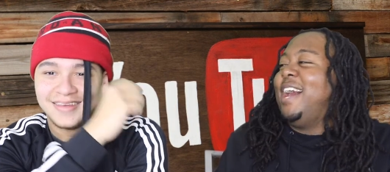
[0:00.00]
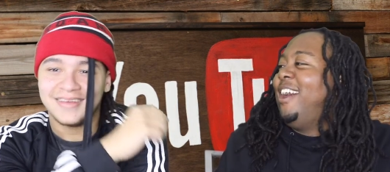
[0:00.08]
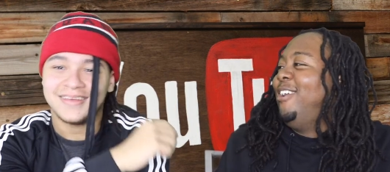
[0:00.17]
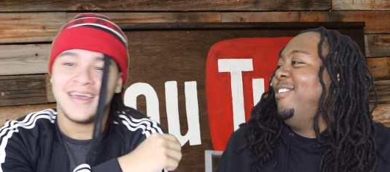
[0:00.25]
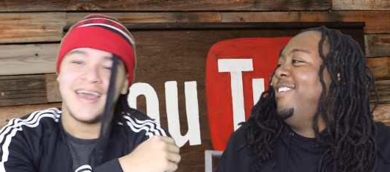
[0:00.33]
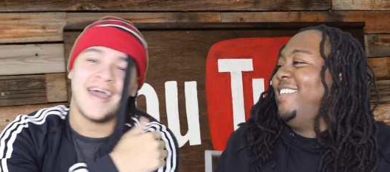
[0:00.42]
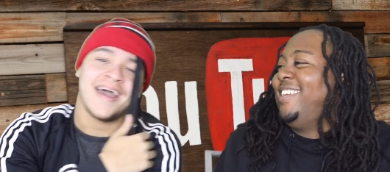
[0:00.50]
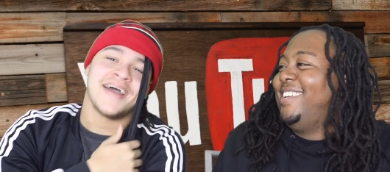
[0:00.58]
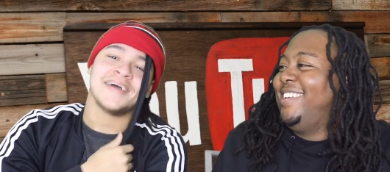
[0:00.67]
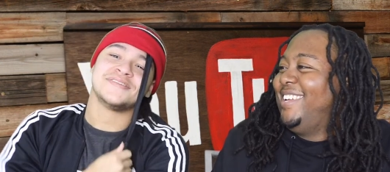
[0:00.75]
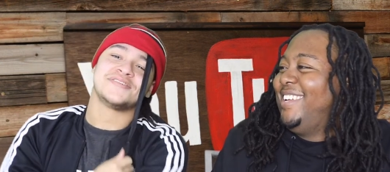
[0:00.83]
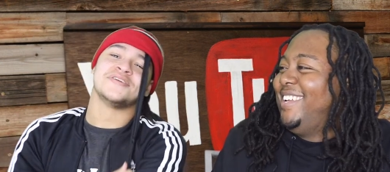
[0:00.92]
Speaker 1: out. Yeah,
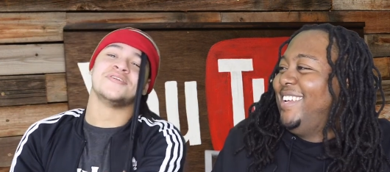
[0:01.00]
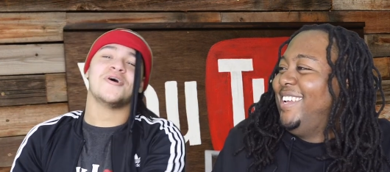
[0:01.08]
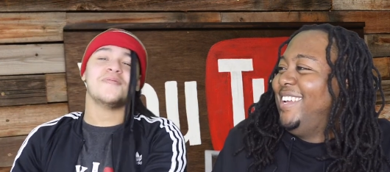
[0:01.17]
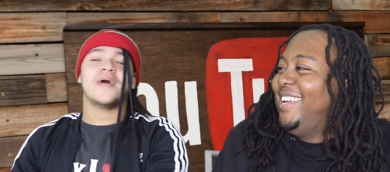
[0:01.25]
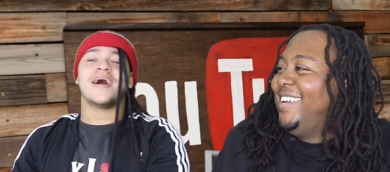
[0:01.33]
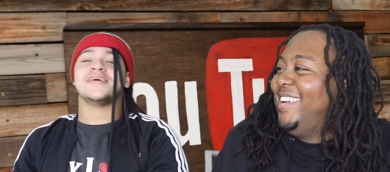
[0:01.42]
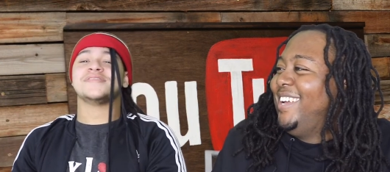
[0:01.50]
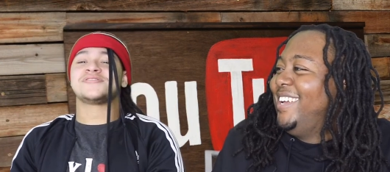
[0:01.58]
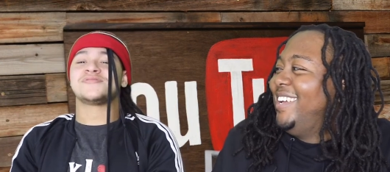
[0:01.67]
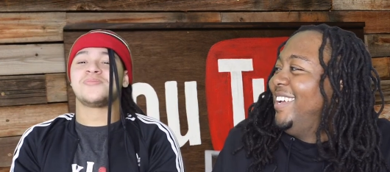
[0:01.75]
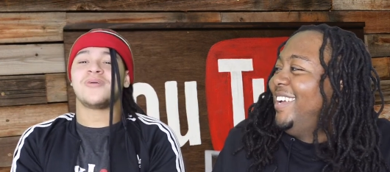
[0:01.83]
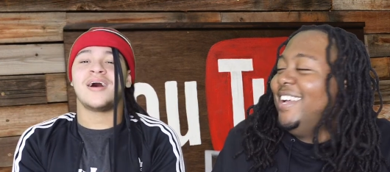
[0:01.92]
and to nobody's
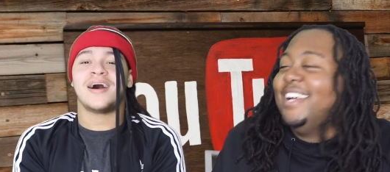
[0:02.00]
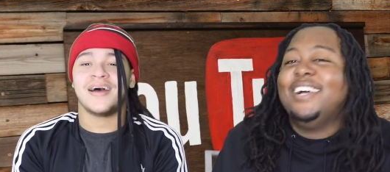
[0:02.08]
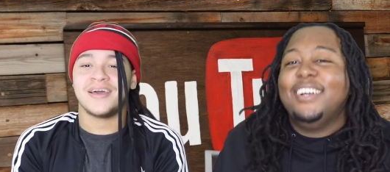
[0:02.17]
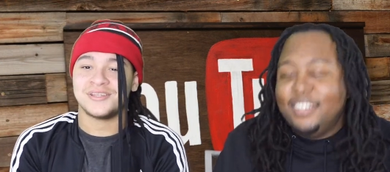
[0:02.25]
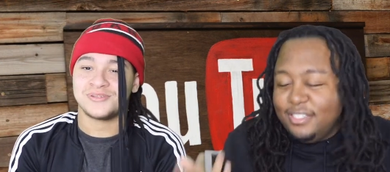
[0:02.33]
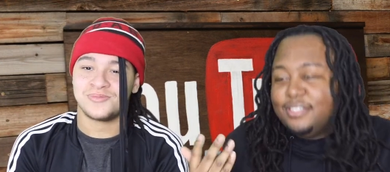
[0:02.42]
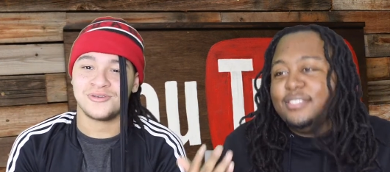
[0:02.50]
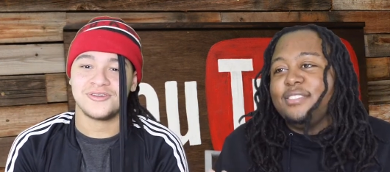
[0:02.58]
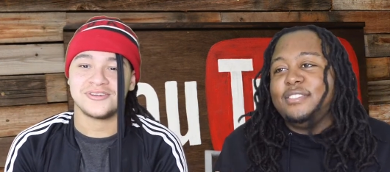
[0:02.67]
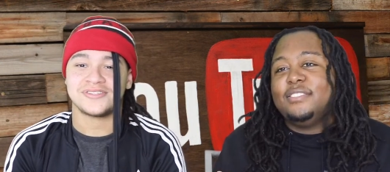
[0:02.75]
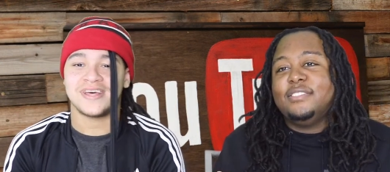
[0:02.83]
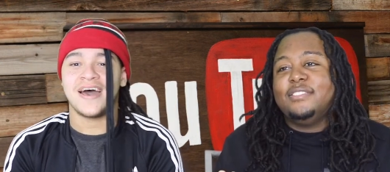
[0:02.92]
surprise,
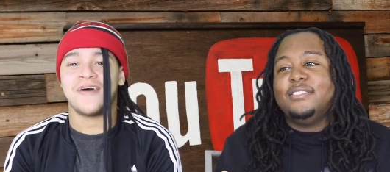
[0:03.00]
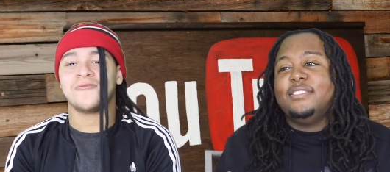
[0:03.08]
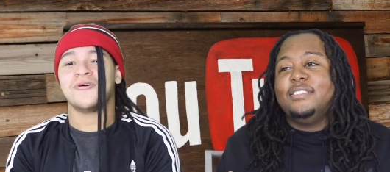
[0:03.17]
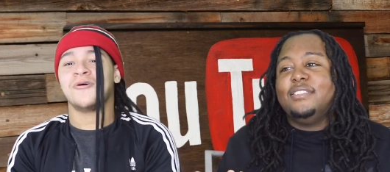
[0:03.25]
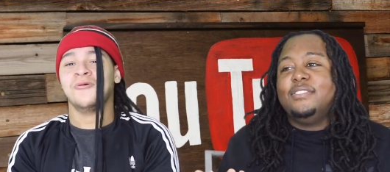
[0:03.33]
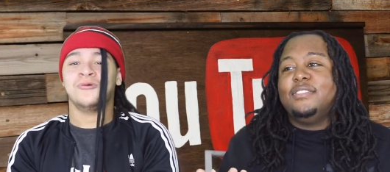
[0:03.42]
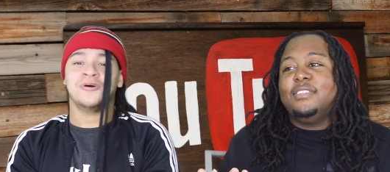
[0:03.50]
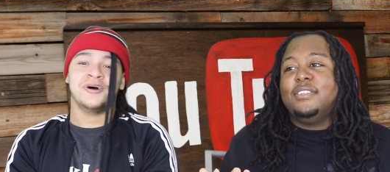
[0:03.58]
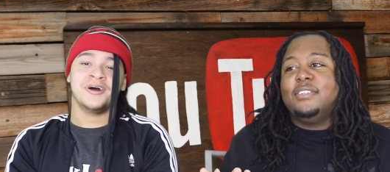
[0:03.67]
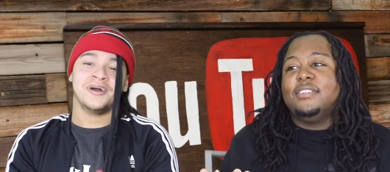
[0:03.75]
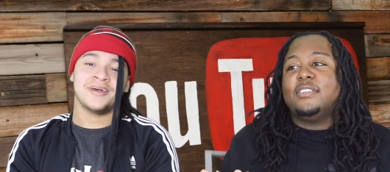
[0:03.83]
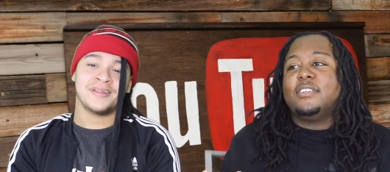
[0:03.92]
Brutus
Speaker 2: Atwell
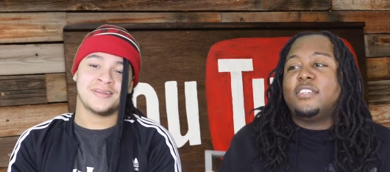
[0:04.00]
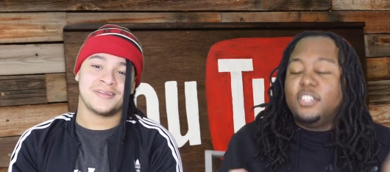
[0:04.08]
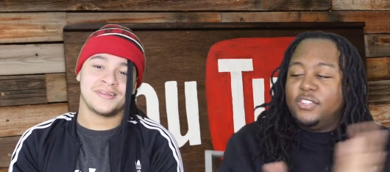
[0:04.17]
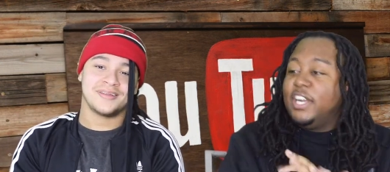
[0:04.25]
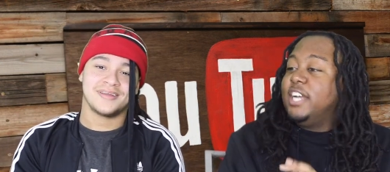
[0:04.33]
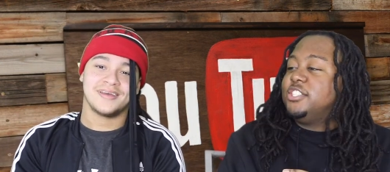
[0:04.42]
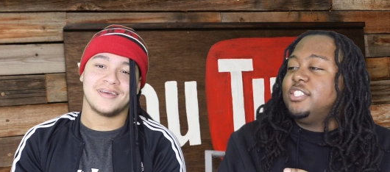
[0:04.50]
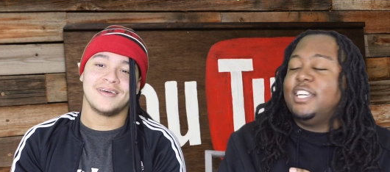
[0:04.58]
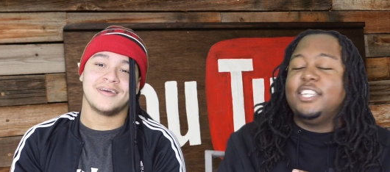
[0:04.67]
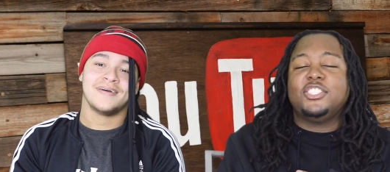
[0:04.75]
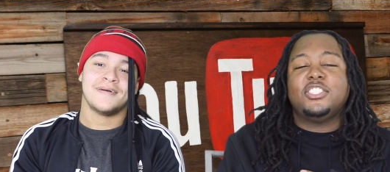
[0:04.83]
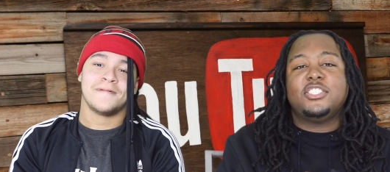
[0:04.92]
won.
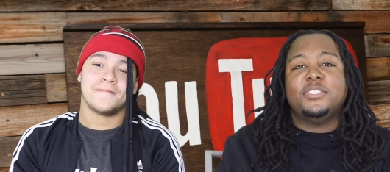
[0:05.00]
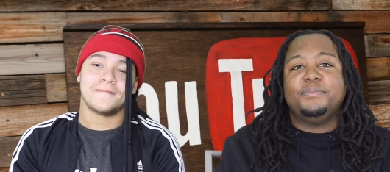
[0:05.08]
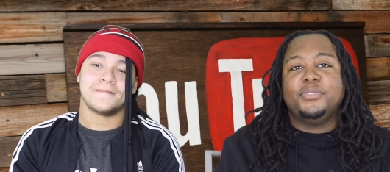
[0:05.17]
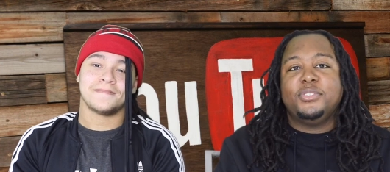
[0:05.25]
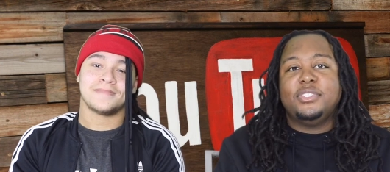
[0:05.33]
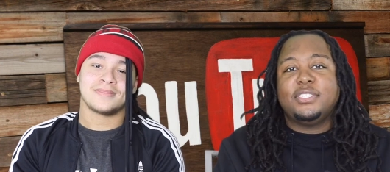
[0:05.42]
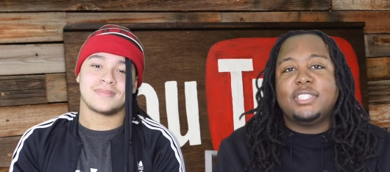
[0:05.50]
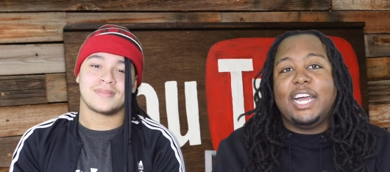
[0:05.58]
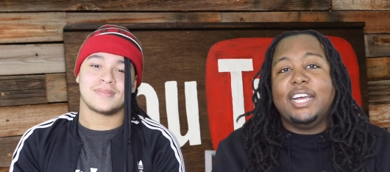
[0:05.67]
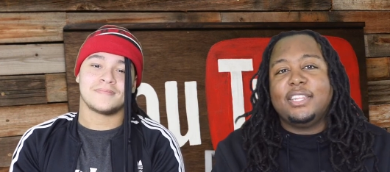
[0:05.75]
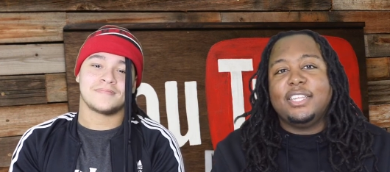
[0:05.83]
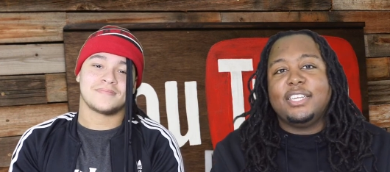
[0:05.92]
Congratulations to Brutus.
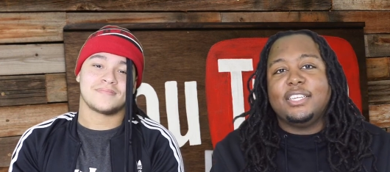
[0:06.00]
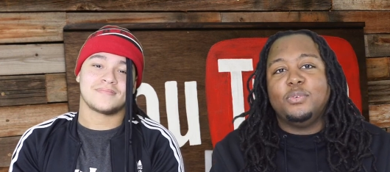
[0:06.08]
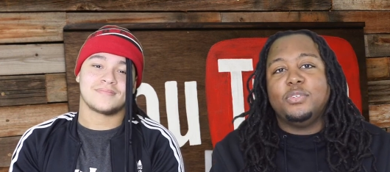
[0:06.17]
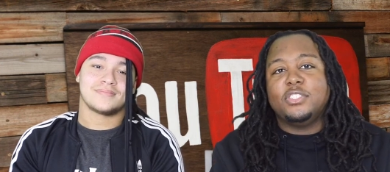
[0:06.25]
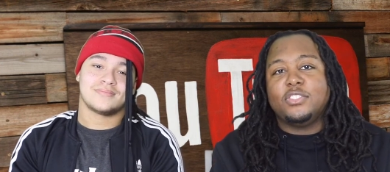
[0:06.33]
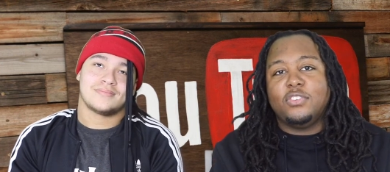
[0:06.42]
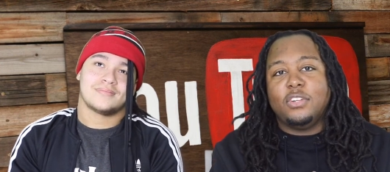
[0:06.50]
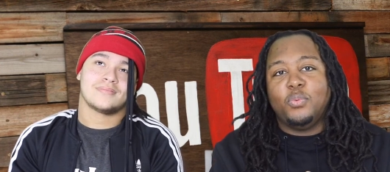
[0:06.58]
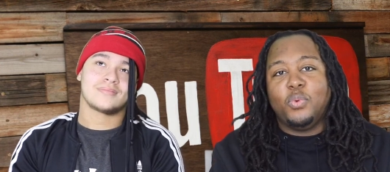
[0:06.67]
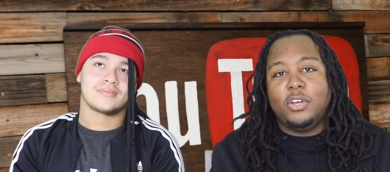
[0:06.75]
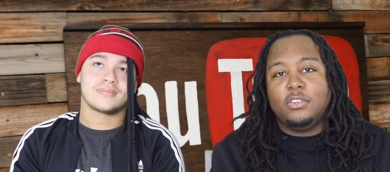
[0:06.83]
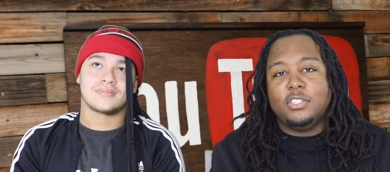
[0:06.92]
I think it was
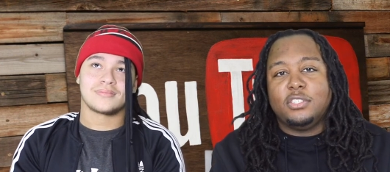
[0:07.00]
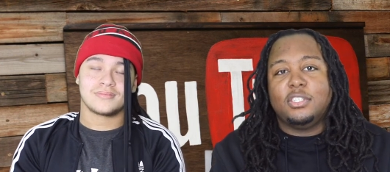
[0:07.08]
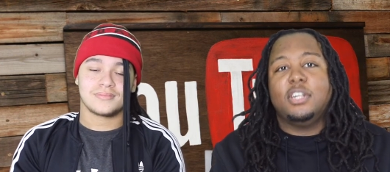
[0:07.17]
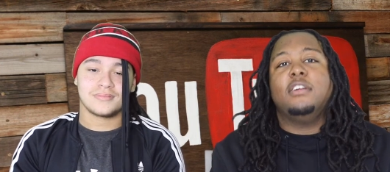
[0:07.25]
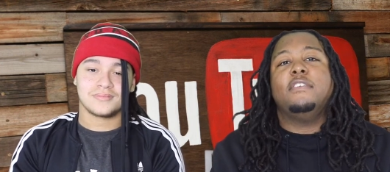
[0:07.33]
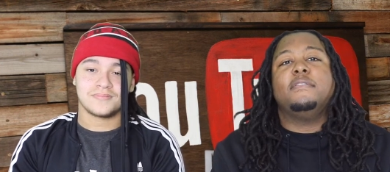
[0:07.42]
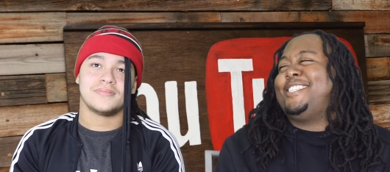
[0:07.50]
well deserved.